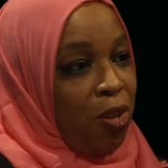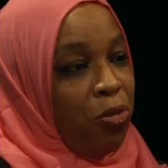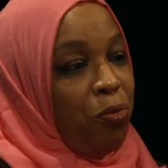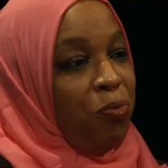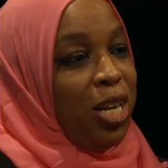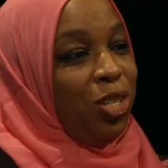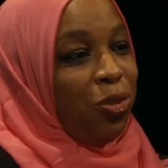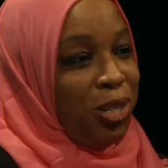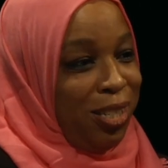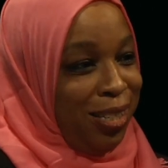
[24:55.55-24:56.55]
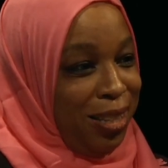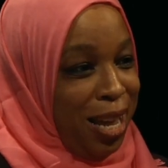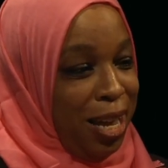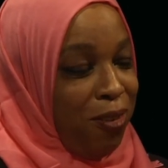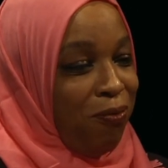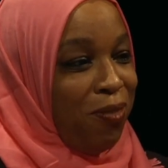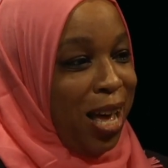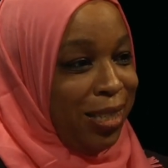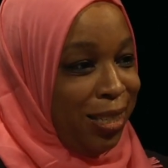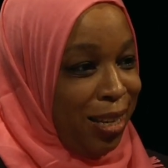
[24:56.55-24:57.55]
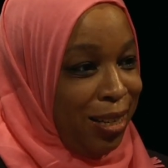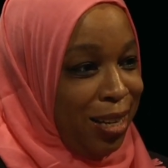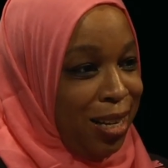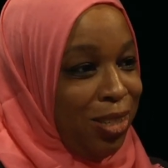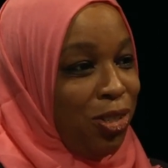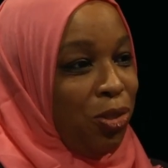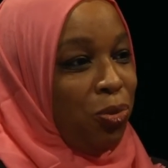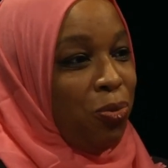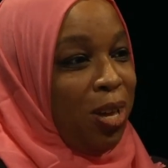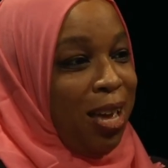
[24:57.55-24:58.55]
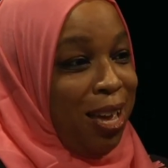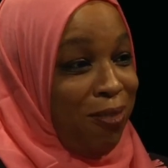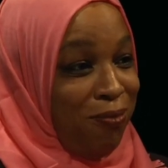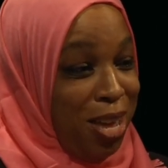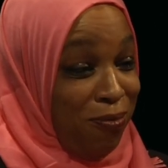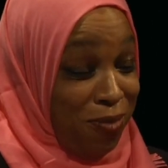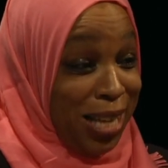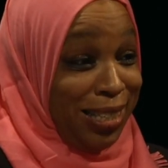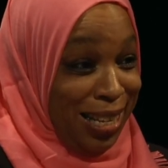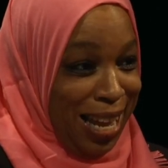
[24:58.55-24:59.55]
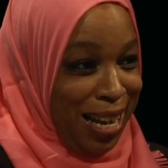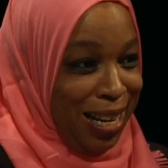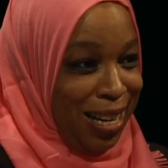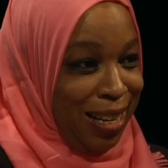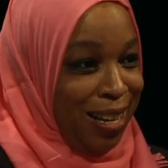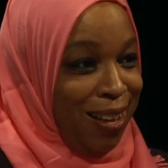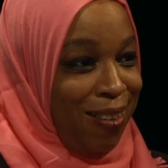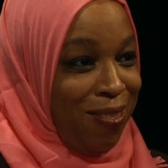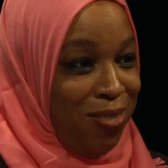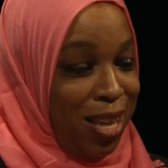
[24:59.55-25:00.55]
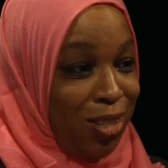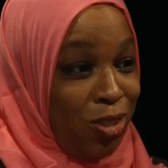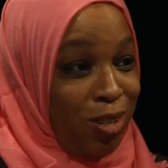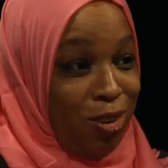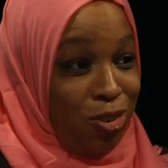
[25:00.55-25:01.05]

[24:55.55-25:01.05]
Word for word: the resources that they had invested into in investigating this